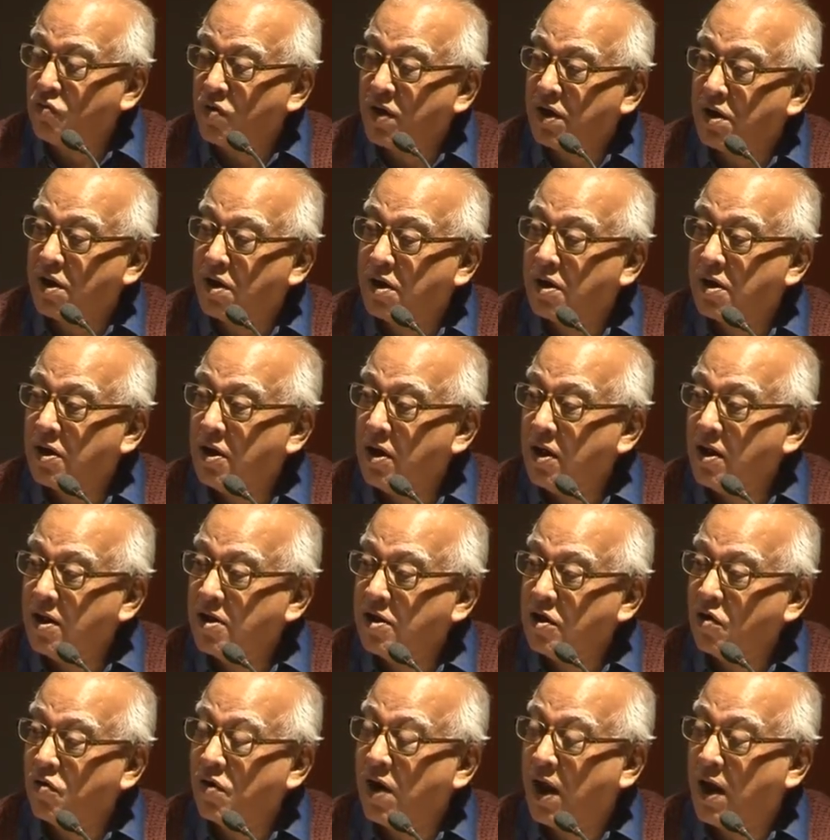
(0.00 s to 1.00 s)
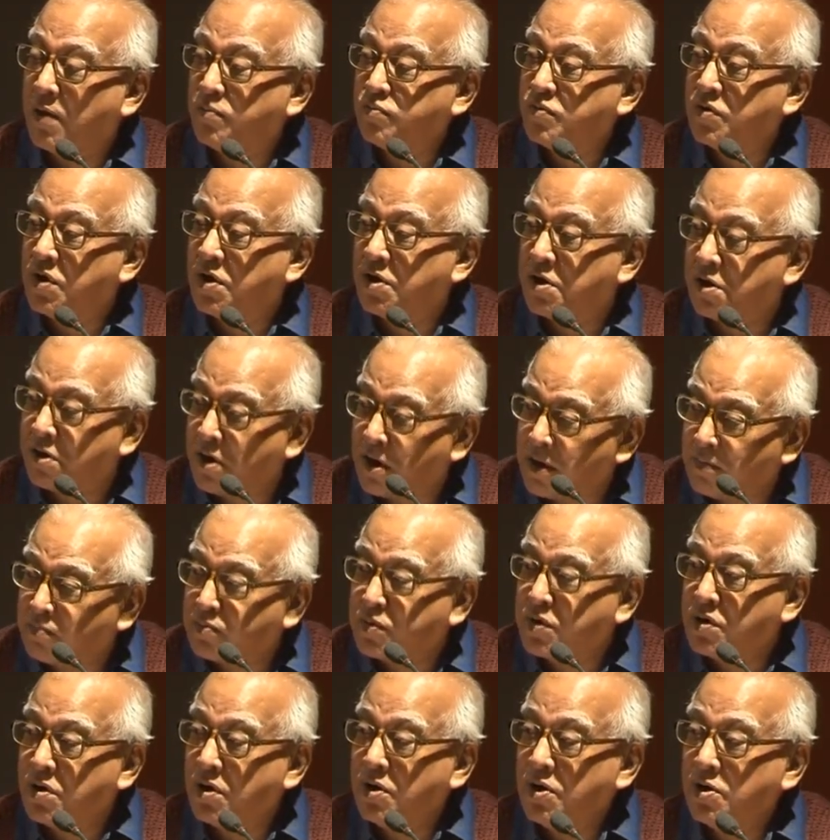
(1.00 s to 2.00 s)
or whether they will have to
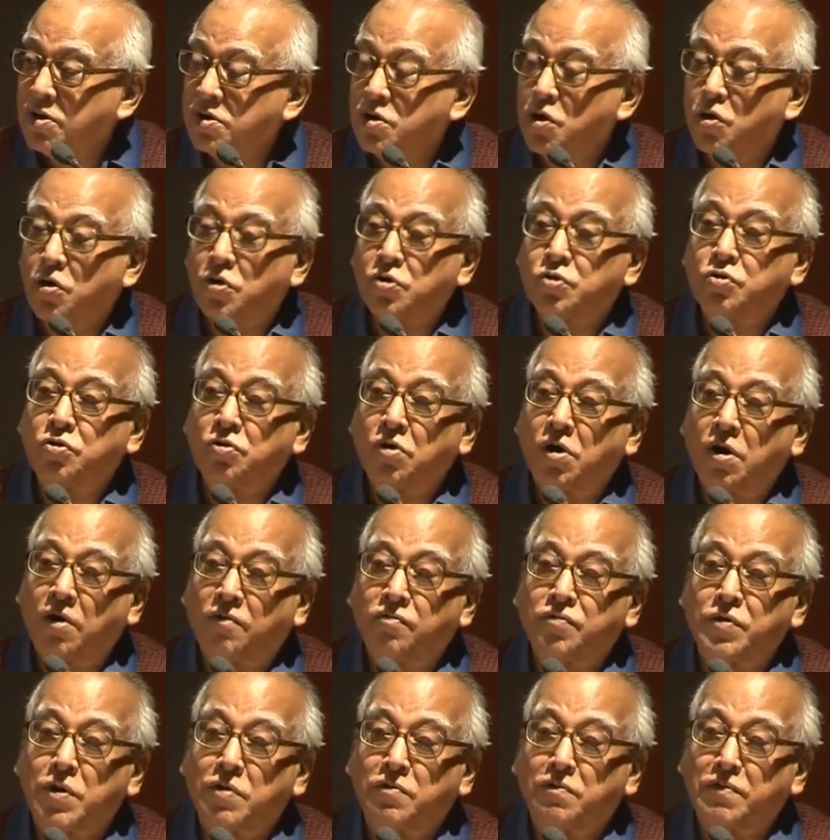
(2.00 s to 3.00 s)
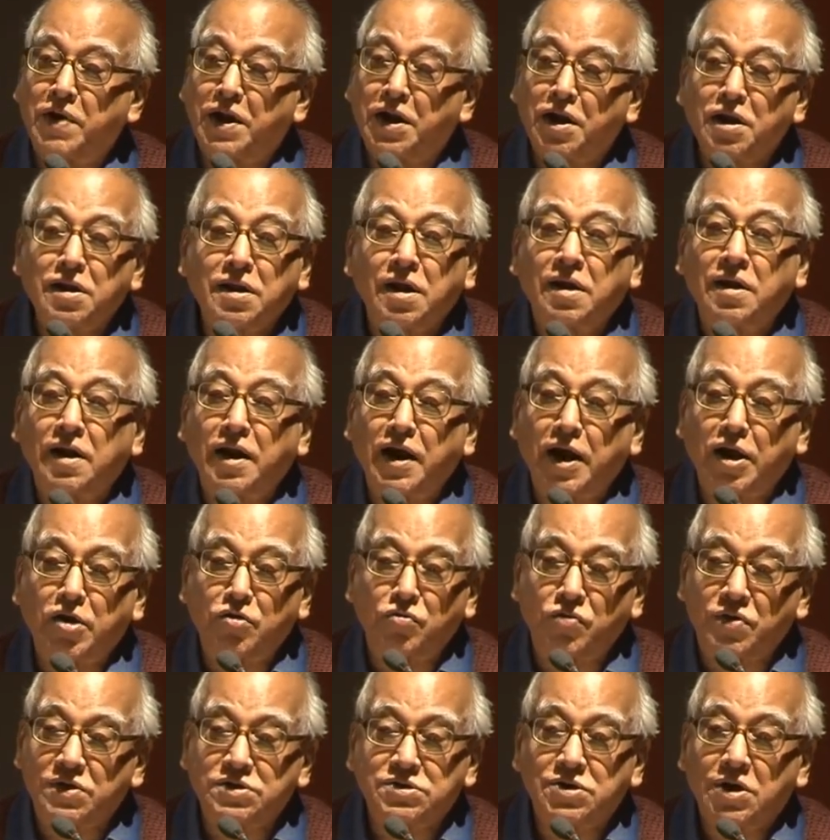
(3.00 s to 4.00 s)
adapt the orthography of another
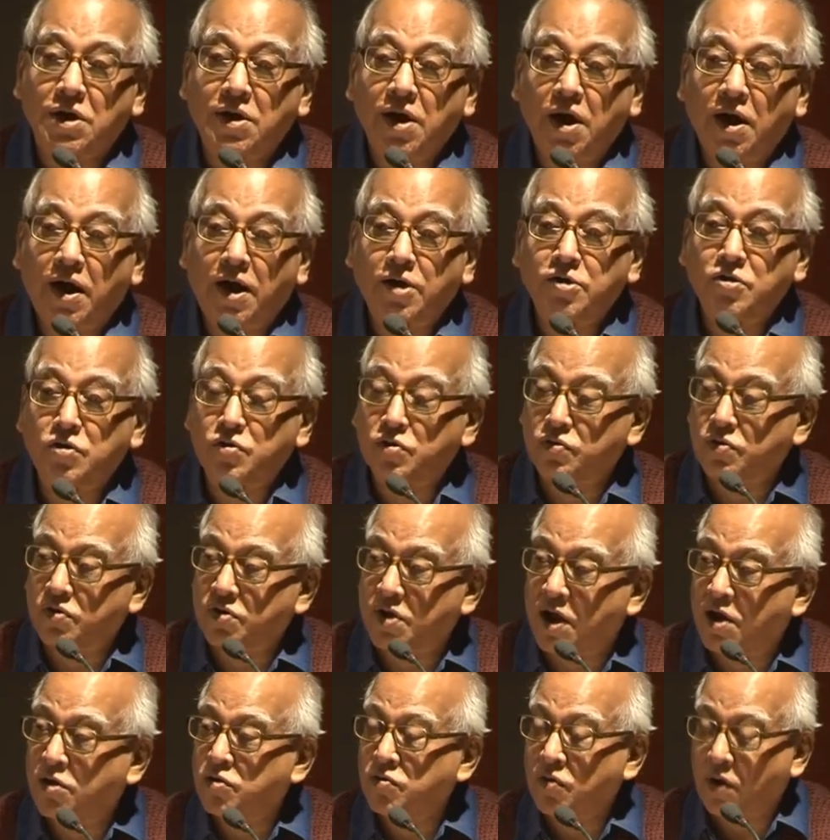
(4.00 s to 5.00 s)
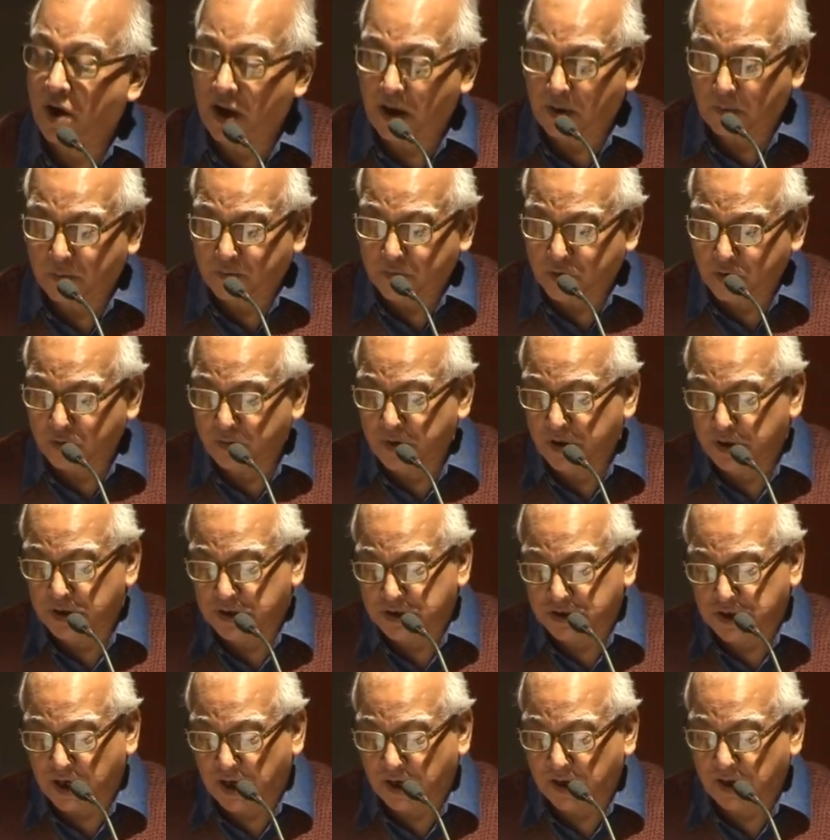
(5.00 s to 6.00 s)
language. I don't know. That will have to
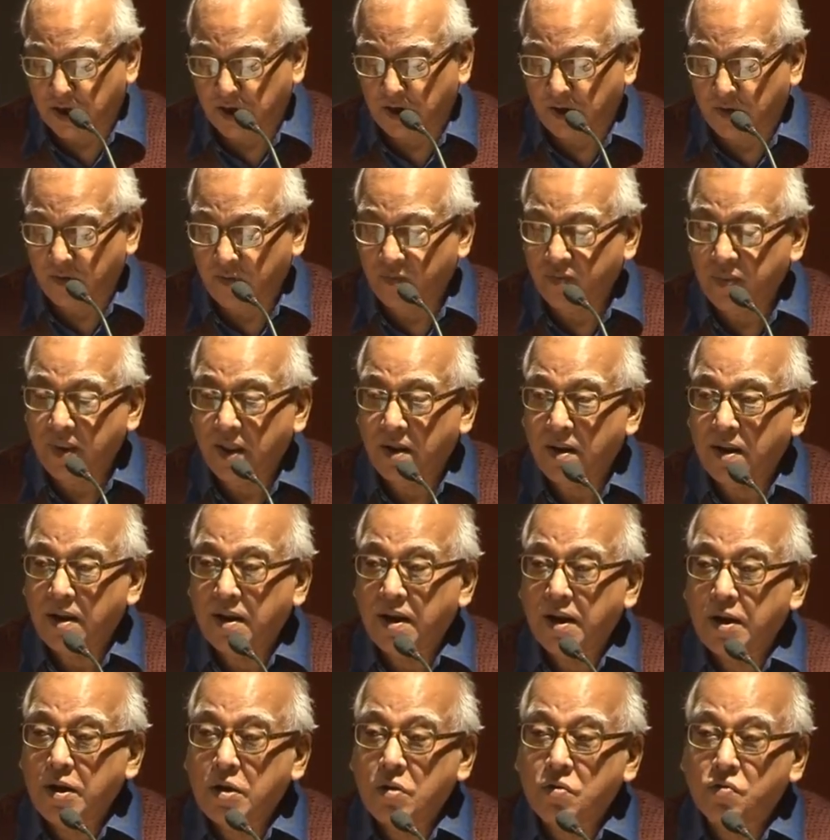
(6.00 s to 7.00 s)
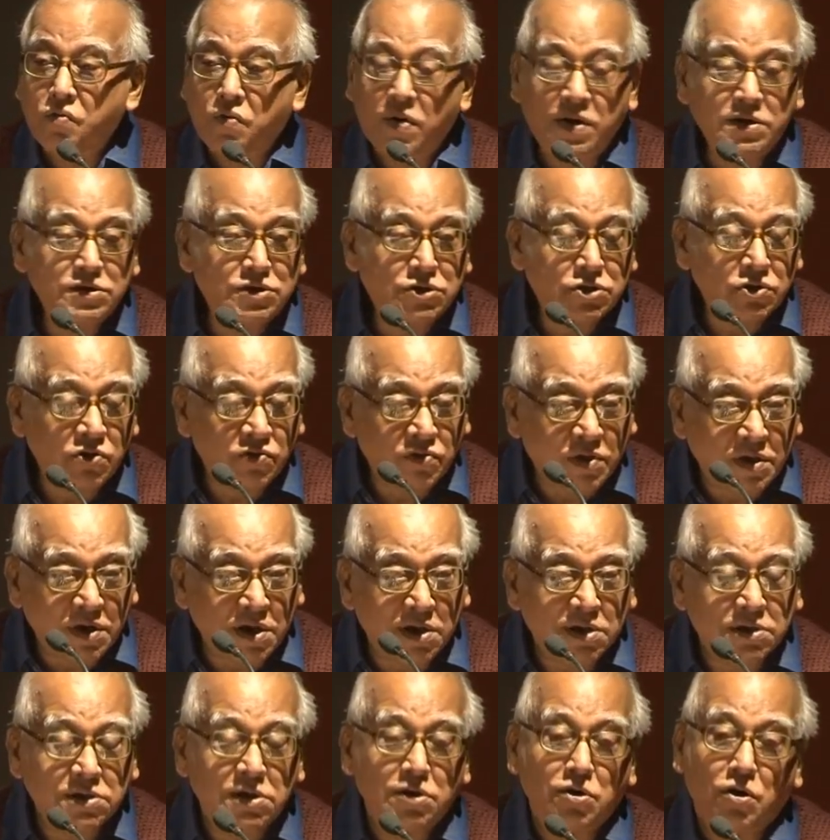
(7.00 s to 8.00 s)
be decided. Once
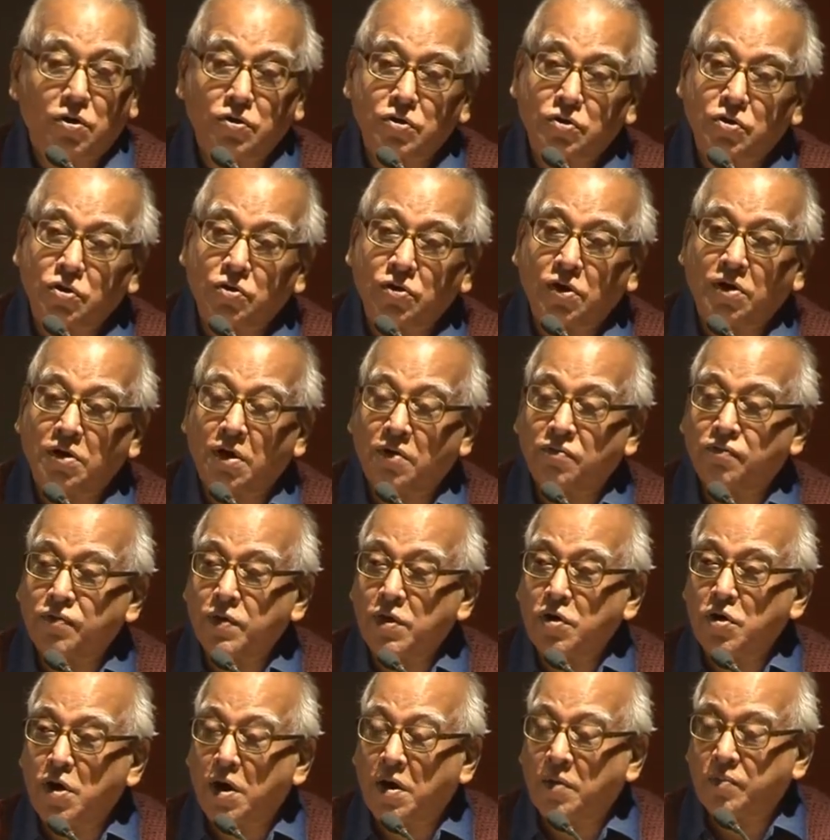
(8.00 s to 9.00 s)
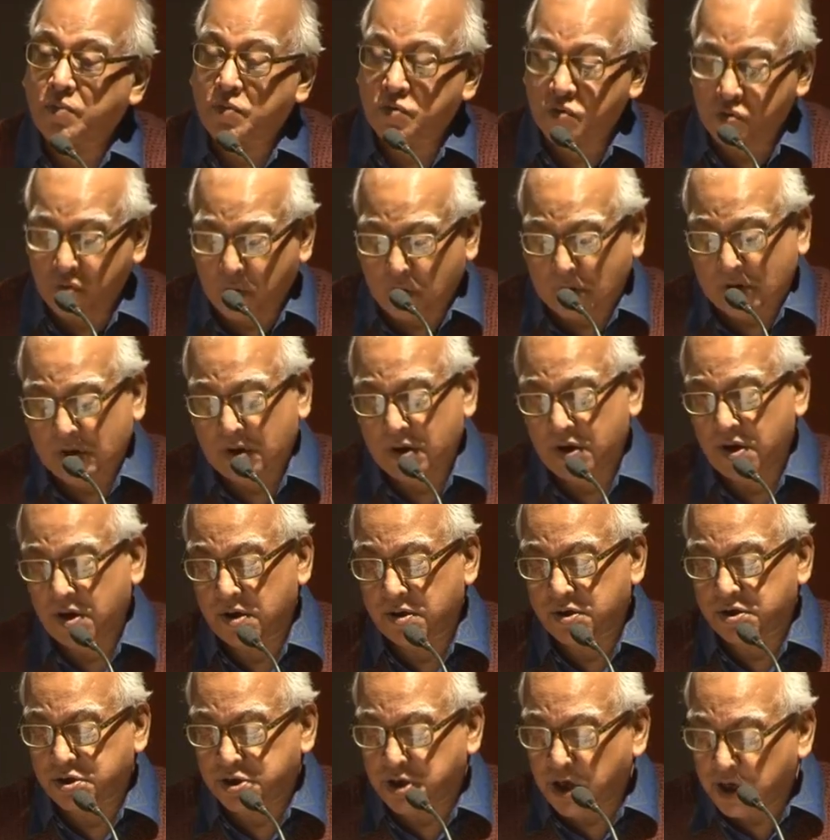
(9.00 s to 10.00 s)
you create an orthography, you have to
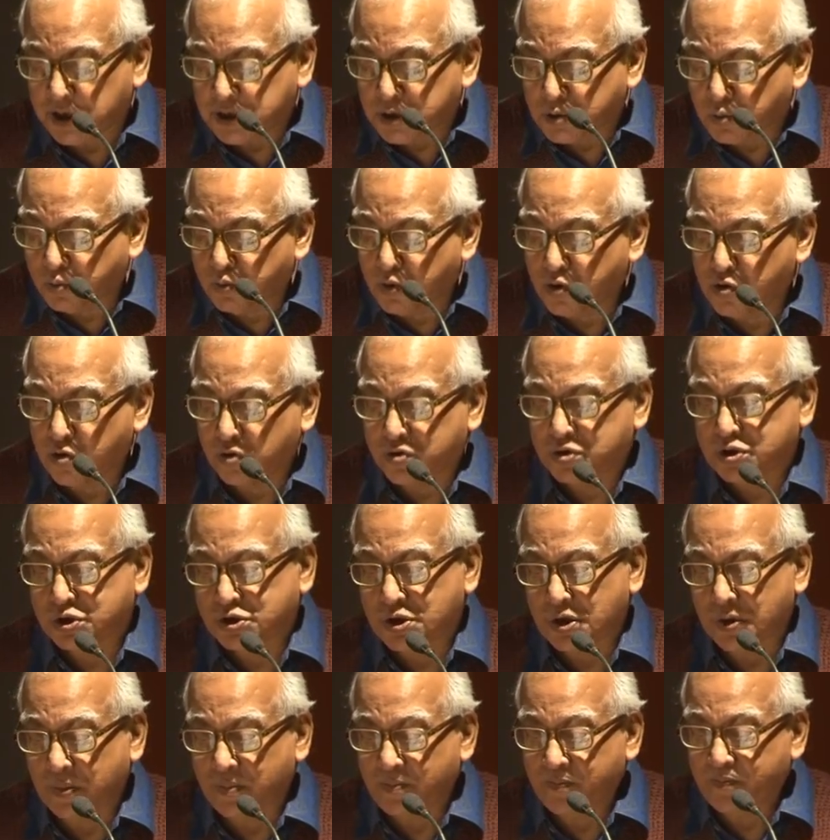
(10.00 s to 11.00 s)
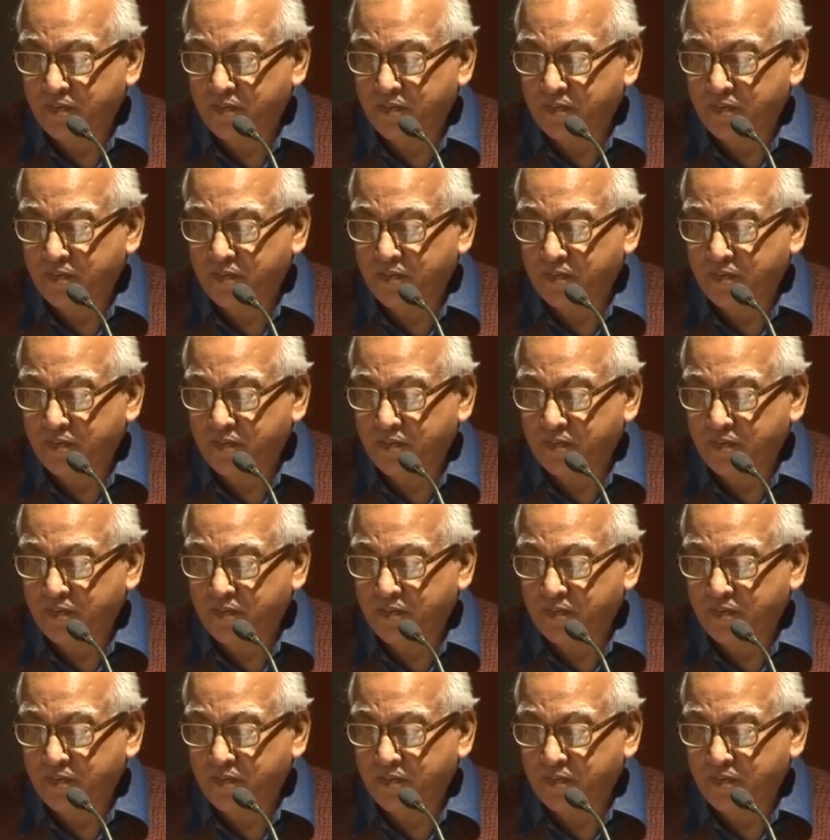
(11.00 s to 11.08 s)
create textbooks,